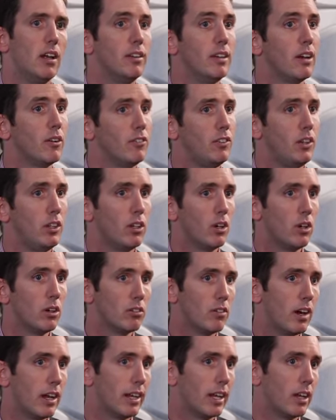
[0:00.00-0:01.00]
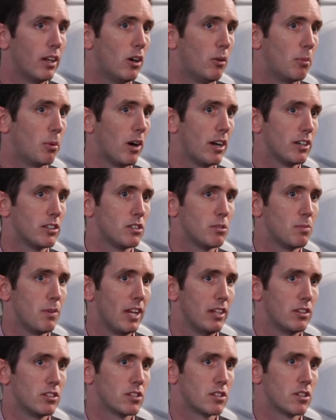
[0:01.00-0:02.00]
Now, if you're not running an Operations
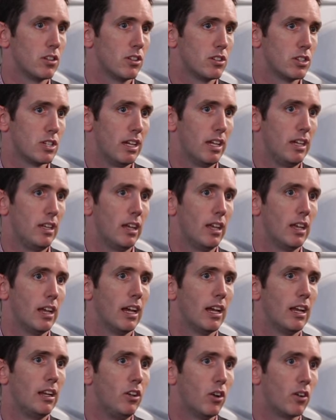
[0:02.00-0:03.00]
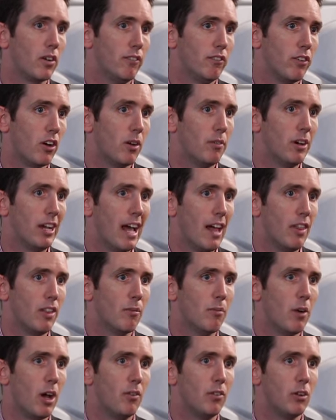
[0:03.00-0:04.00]
Manager solution in your environment at
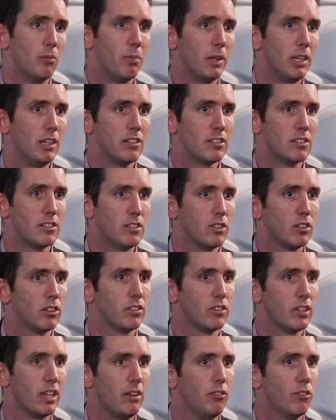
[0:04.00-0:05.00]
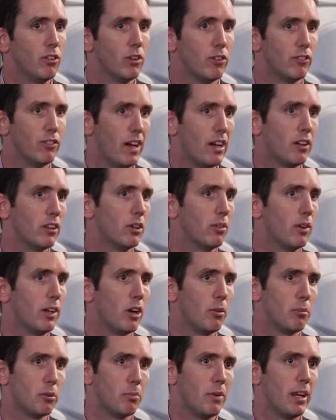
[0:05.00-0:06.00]
the moment, but you still see real value
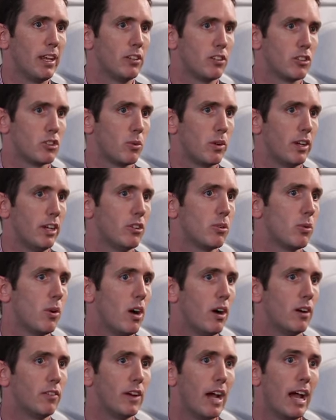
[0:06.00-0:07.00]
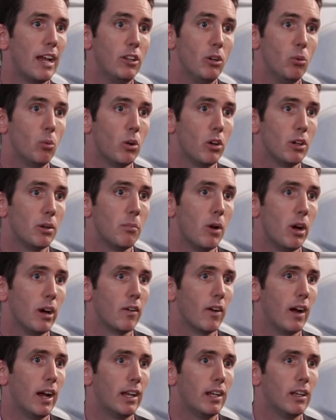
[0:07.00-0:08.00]
in Ops Manager 2012 and you want to
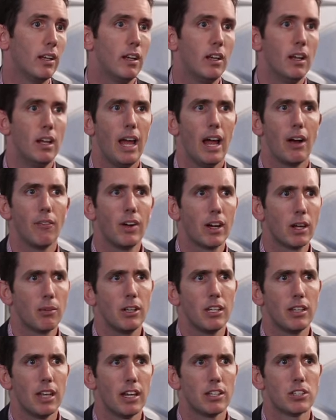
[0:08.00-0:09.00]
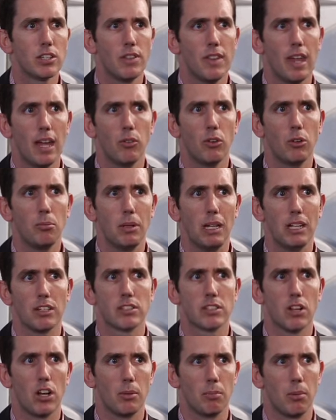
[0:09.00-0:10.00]
migrate, our recommendation there would be a
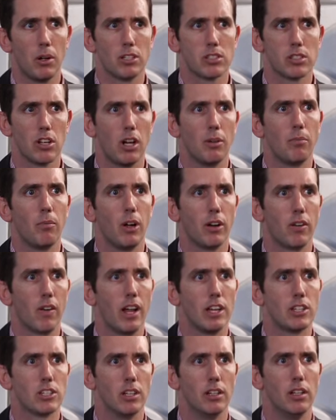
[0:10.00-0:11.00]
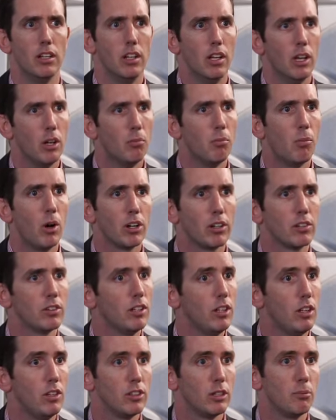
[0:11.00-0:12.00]
side-by-side migration.
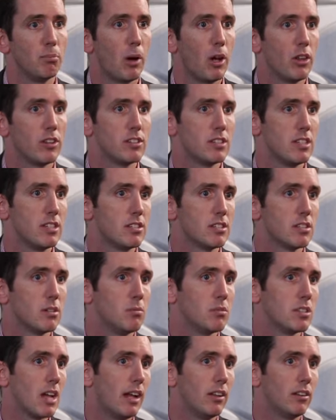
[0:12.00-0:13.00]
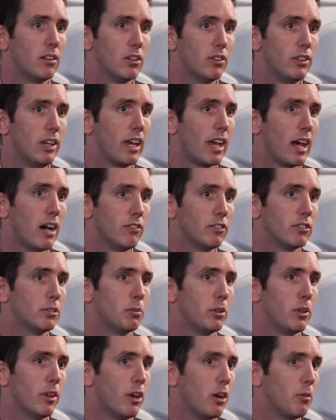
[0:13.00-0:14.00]
Monitor using both systems until you're
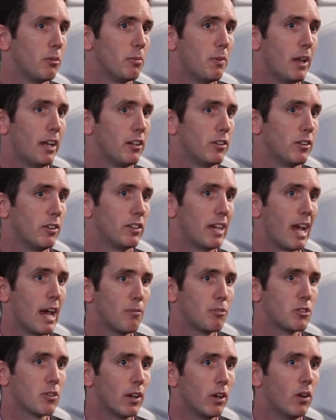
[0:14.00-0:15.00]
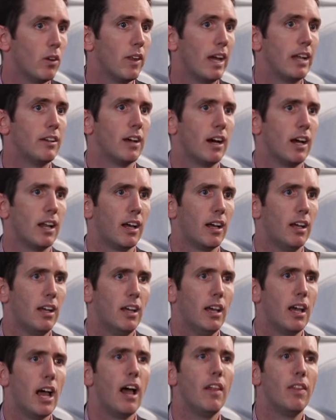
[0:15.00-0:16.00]
comfortable that Ops Manager is capturing all that data,
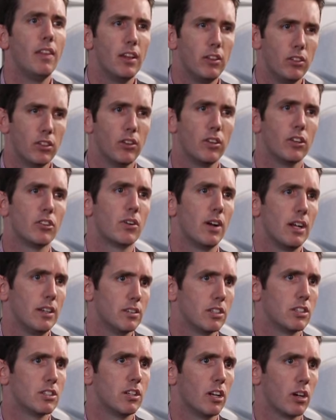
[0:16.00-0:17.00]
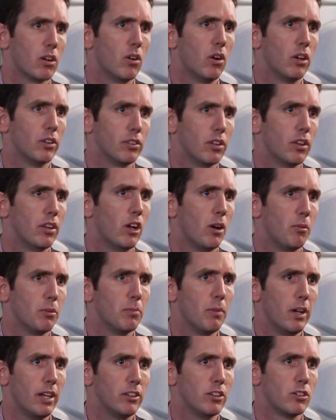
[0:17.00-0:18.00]
and then do the transition across to the
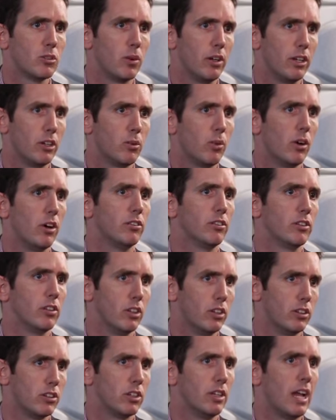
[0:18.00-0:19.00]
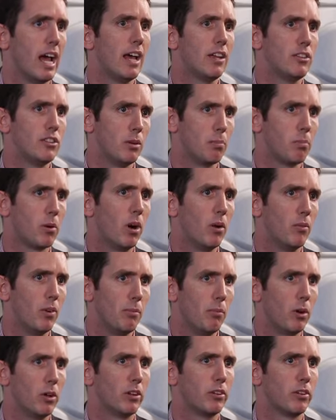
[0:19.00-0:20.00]
Ops Manager 2012 solution as your
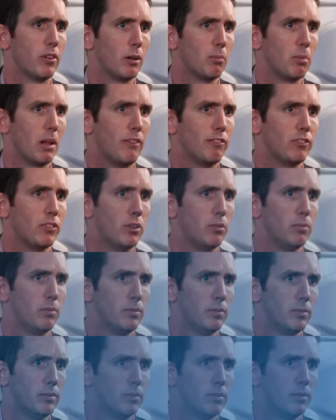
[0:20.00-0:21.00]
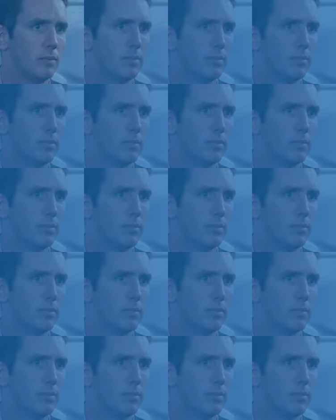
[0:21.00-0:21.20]
primary monitoring platform.